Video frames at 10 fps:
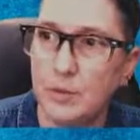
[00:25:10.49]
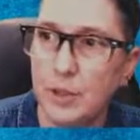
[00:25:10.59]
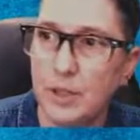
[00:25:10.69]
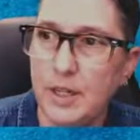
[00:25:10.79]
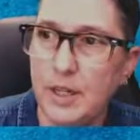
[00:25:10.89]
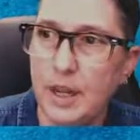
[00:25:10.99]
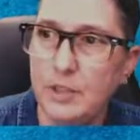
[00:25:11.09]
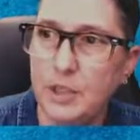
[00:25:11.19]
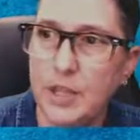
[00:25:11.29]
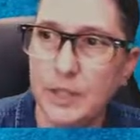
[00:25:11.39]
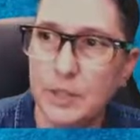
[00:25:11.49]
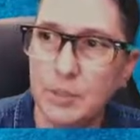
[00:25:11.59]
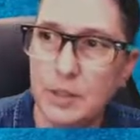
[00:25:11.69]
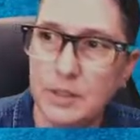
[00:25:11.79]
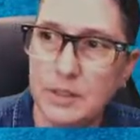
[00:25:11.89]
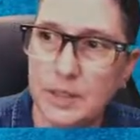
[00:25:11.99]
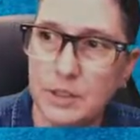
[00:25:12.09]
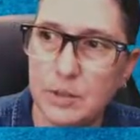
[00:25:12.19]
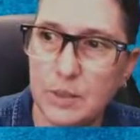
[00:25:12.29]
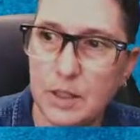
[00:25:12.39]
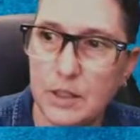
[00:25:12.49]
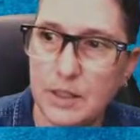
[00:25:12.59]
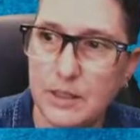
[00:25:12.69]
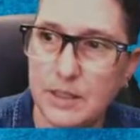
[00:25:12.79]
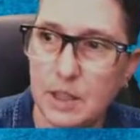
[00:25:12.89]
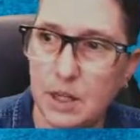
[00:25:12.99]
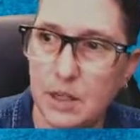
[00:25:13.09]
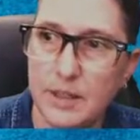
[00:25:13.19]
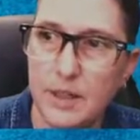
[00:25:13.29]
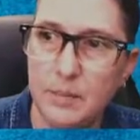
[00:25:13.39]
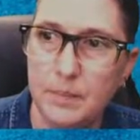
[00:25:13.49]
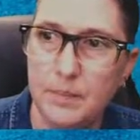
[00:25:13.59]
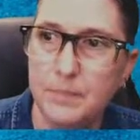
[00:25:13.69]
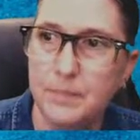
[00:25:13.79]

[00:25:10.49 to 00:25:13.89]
So if we look at education presentations, we're going to click see all here.